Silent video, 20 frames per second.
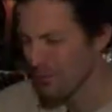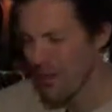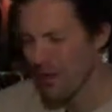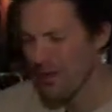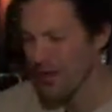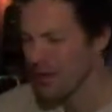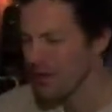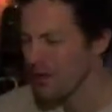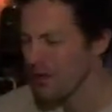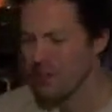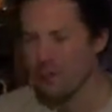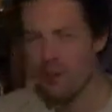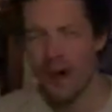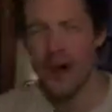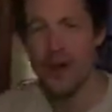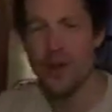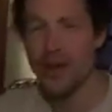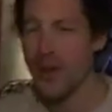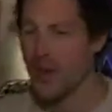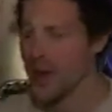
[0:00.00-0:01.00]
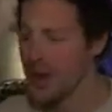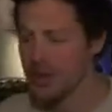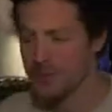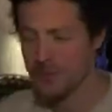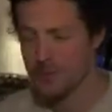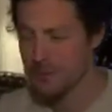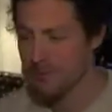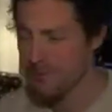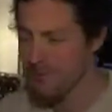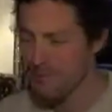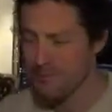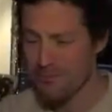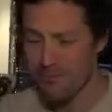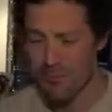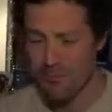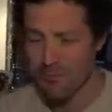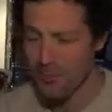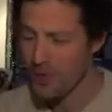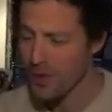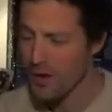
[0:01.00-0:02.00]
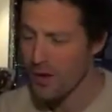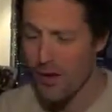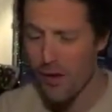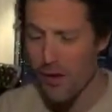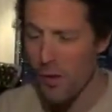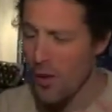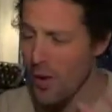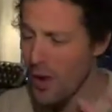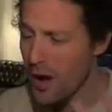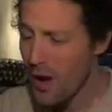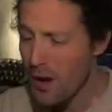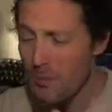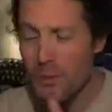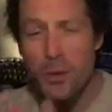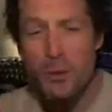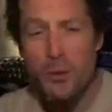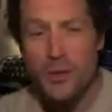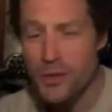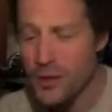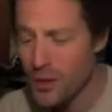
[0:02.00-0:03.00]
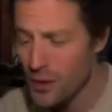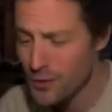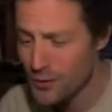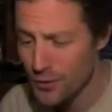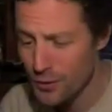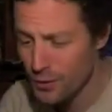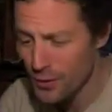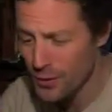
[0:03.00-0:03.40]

And then on the palate, it's, I'm almost lost for